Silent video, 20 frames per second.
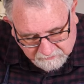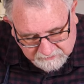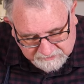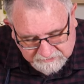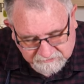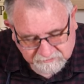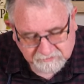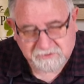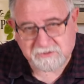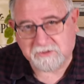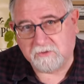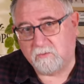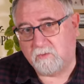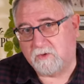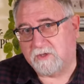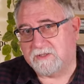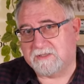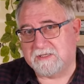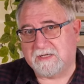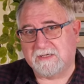interested in
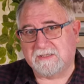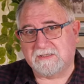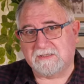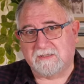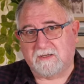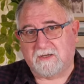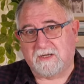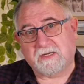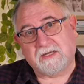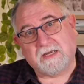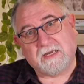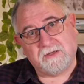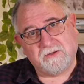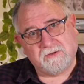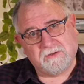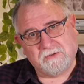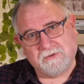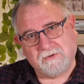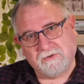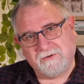what it tastes like, are
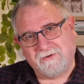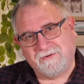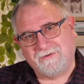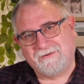you?